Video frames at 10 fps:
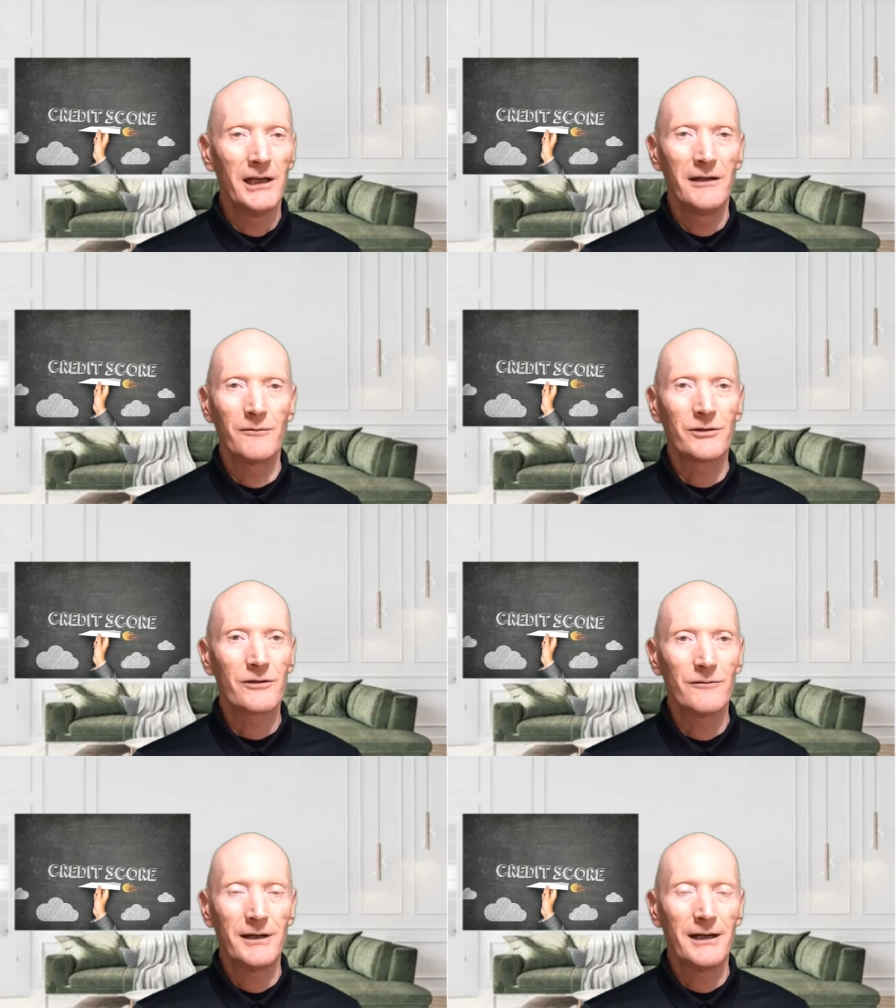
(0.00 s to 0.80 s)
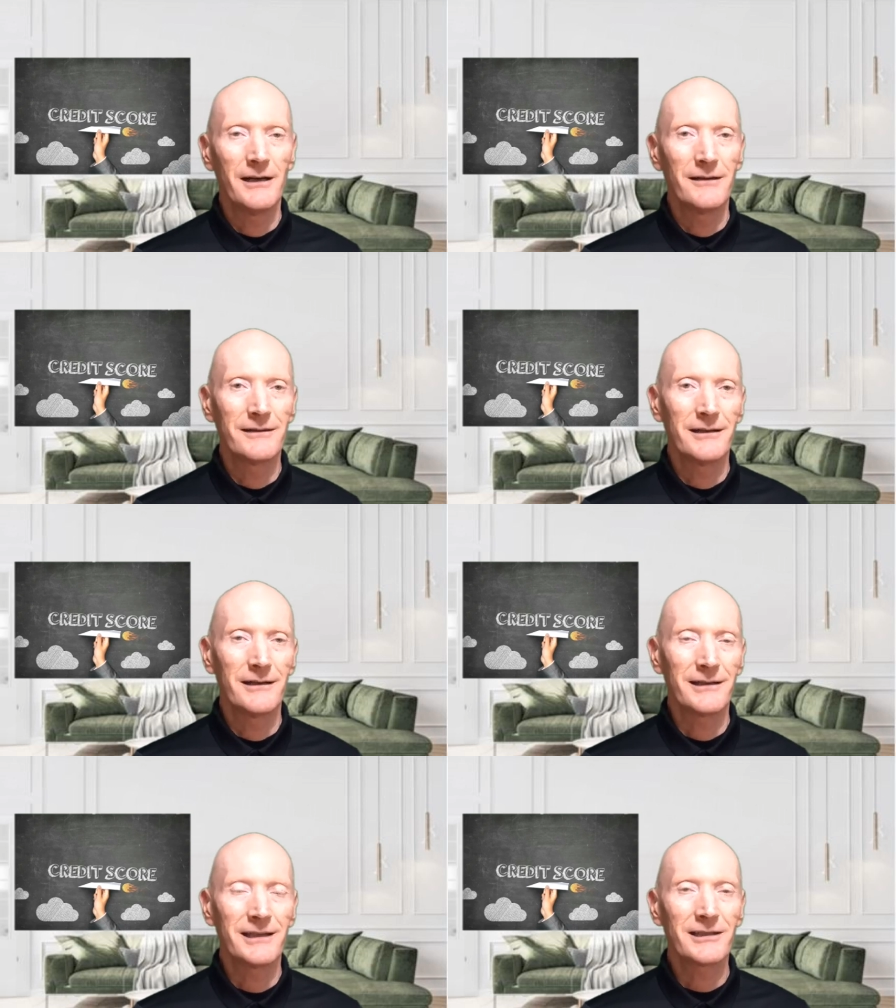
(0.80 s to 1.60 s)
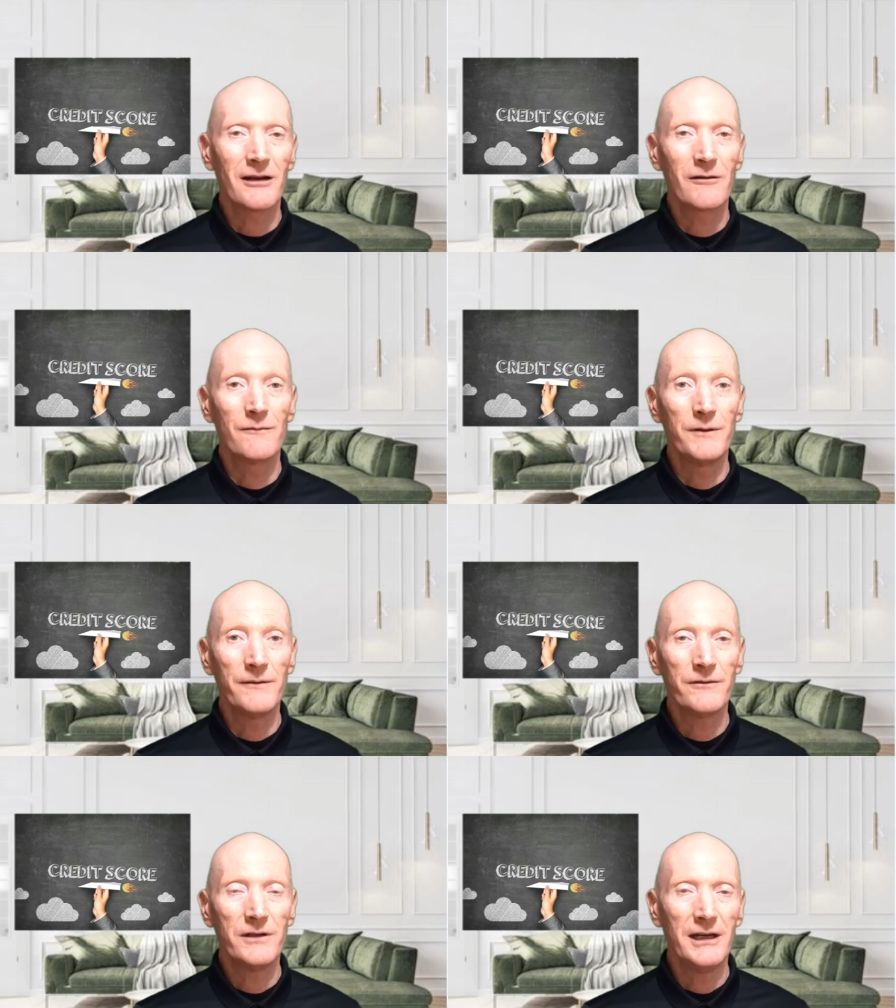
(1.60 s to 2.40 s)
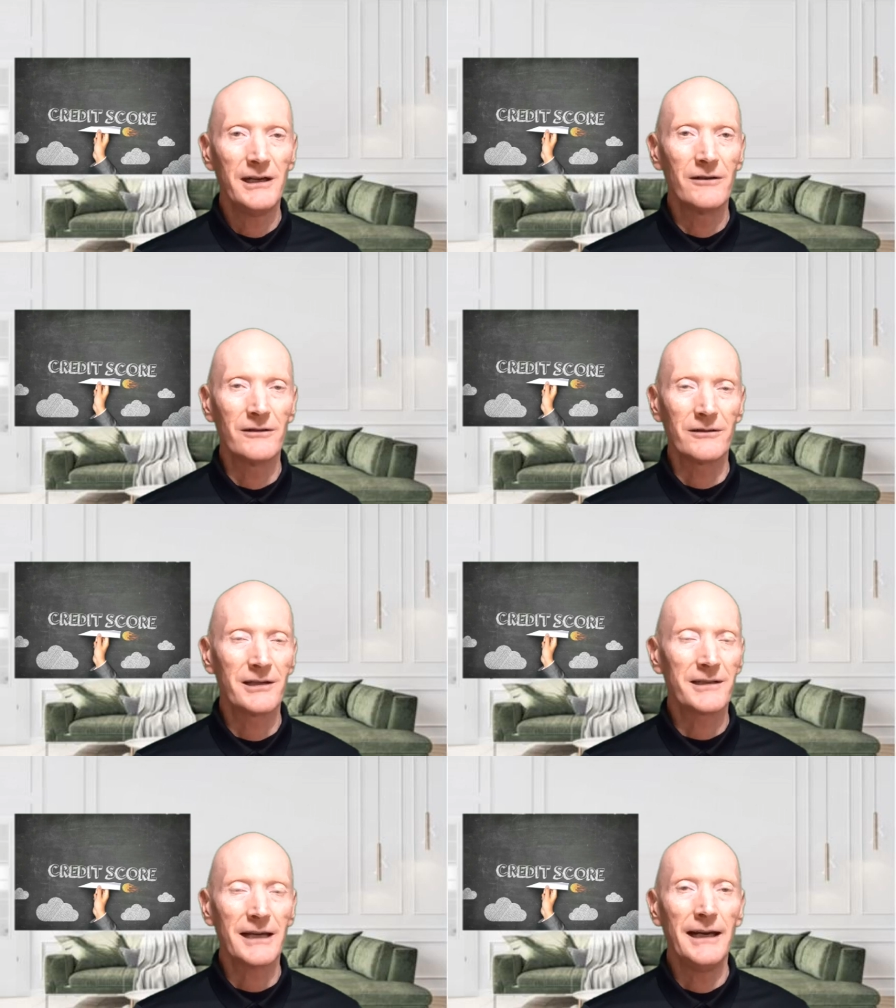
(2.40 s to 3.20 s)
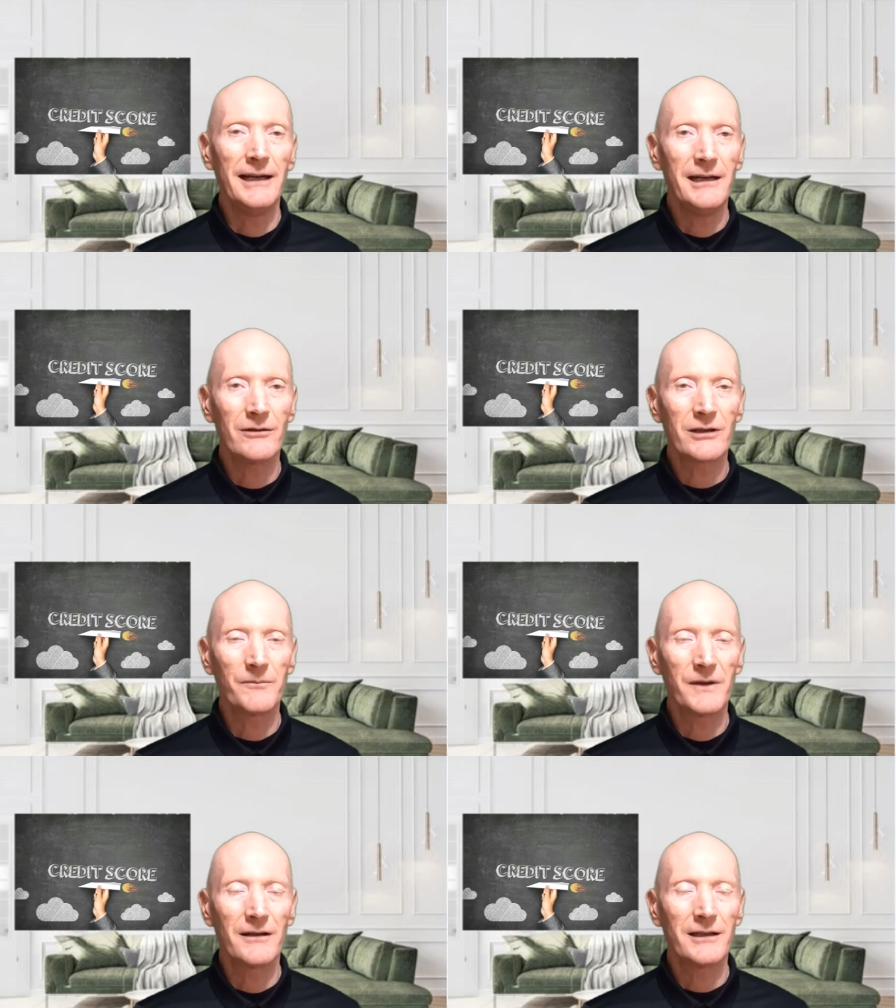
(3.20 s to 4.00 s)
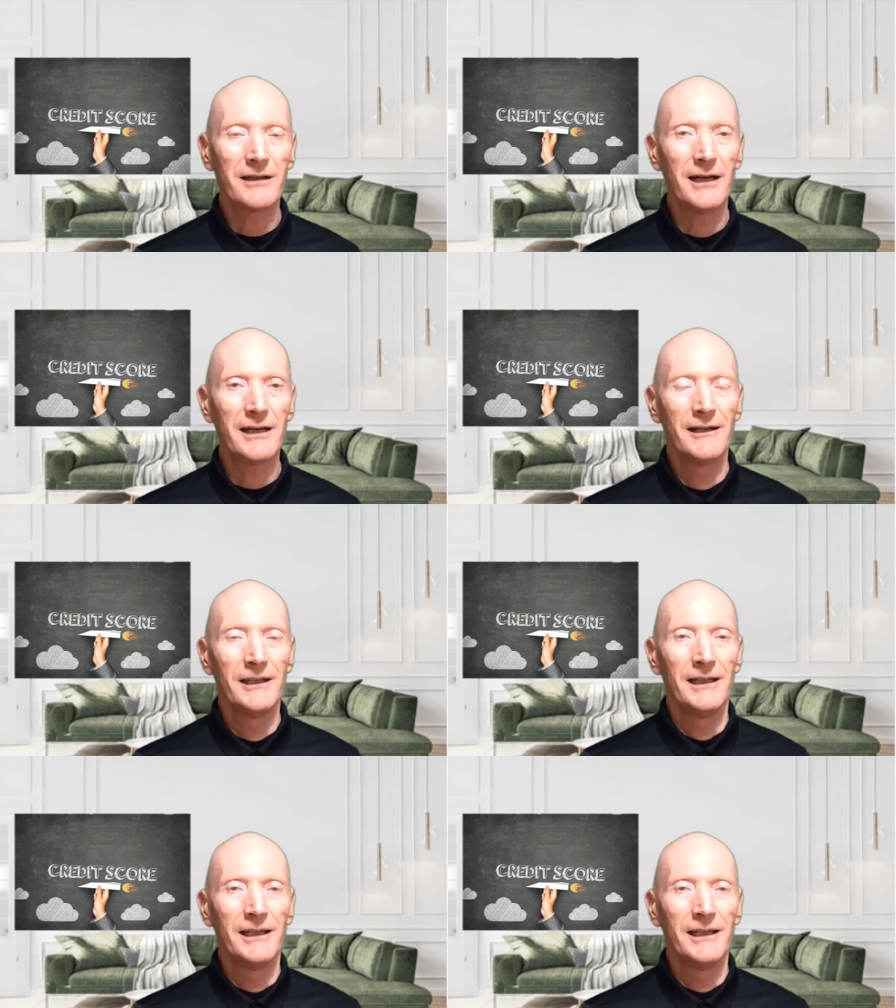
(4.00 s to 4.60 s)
it was around 650 or 680 or something like that.